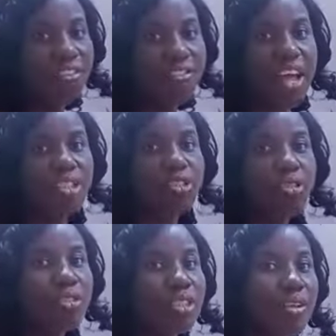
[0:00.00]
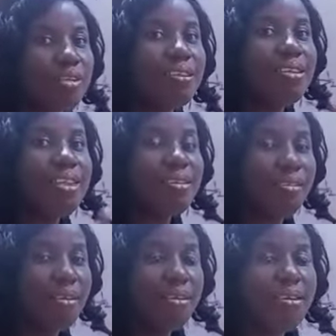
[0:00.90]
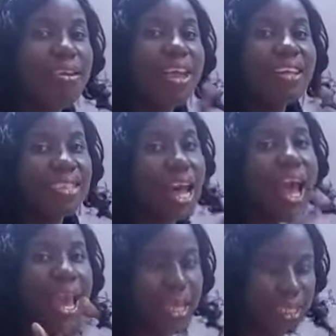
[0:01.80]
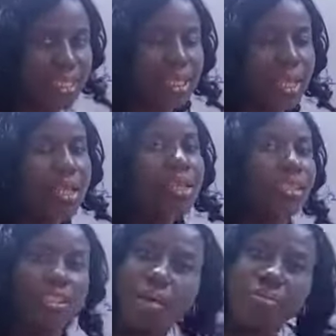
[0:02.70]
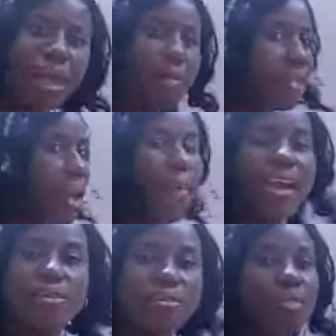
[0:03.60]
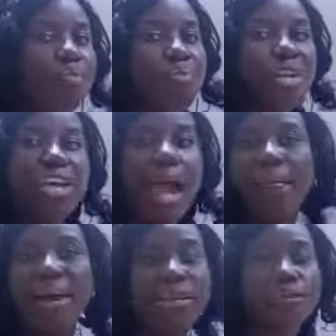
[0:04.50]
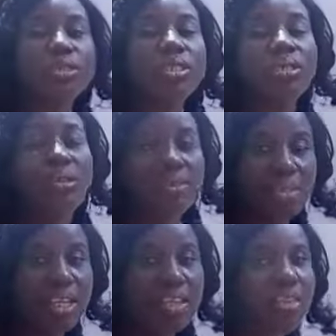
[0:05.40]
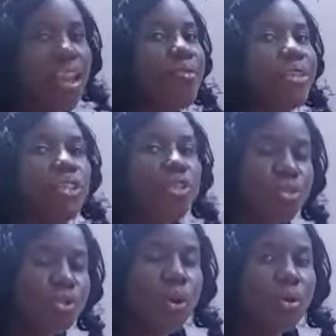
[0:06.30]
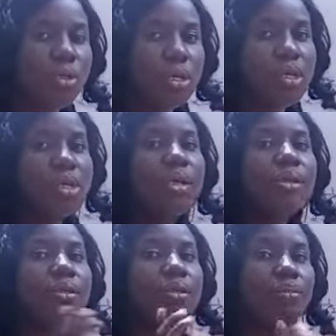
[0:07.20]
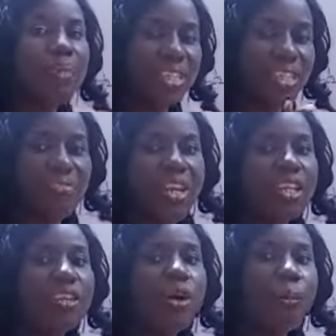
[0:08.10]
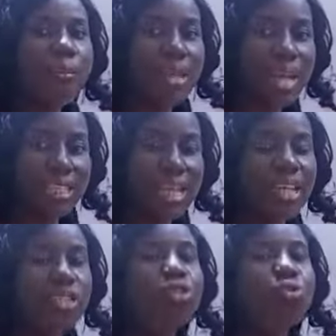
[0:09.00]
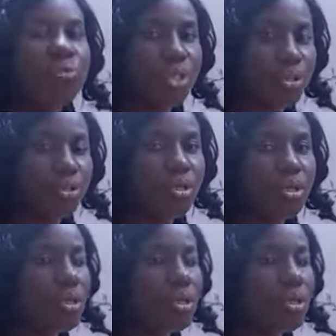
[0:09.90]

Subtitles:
prefer to use the letter X. Sometimes I might use B, I might use C. There is no specific letters to be used.